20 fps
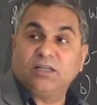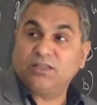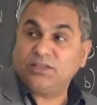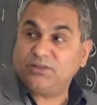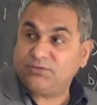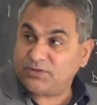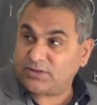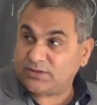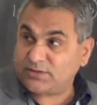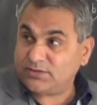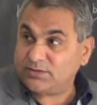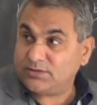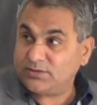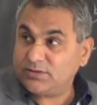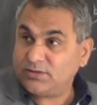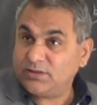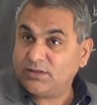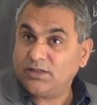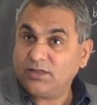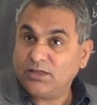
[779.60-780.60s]
rivers.
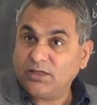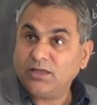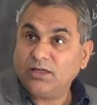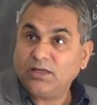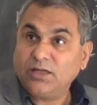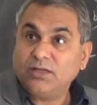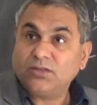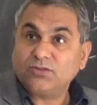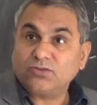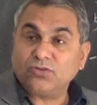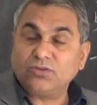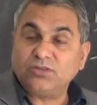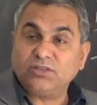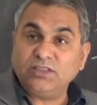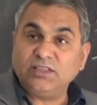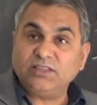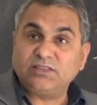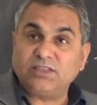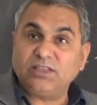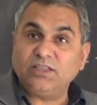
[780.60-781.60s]
So
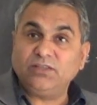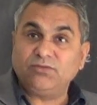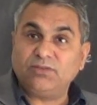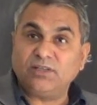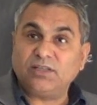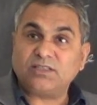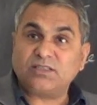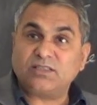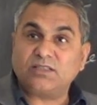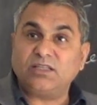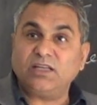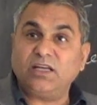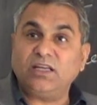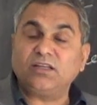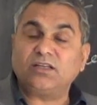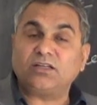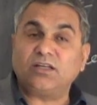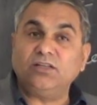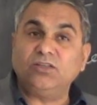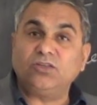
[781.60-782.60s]
these rivers,
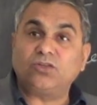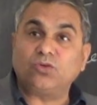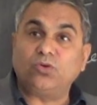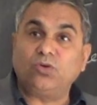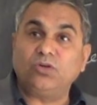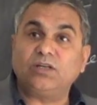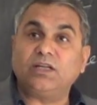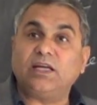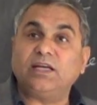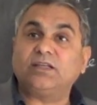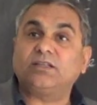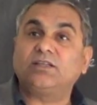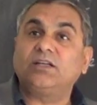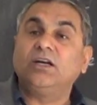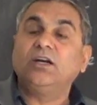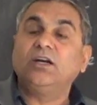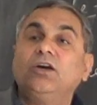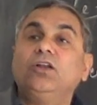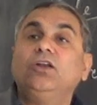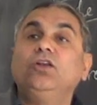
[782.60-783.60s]
rain controlled, like
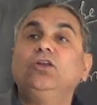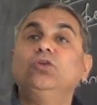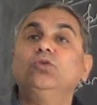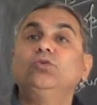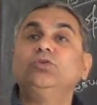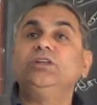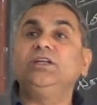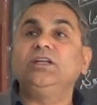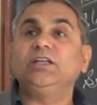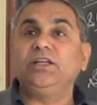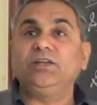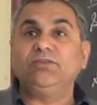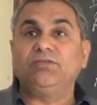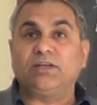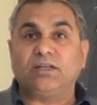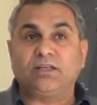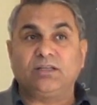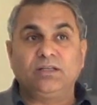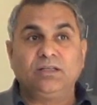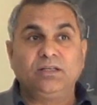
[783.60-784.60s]
Luni
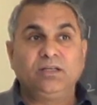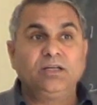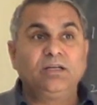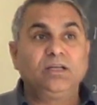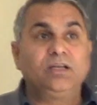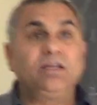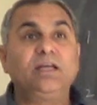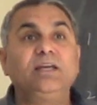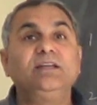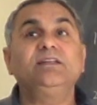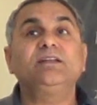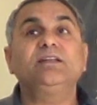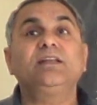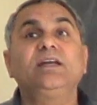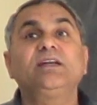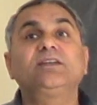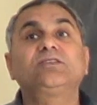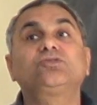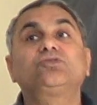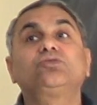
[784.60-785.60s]
river,
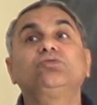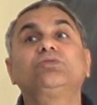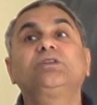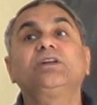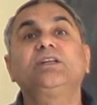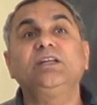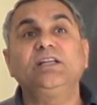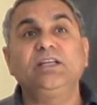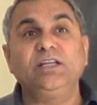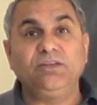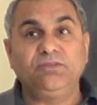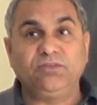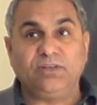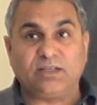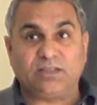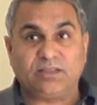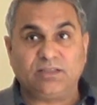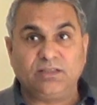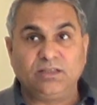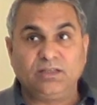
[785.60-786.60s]
like Sukri river,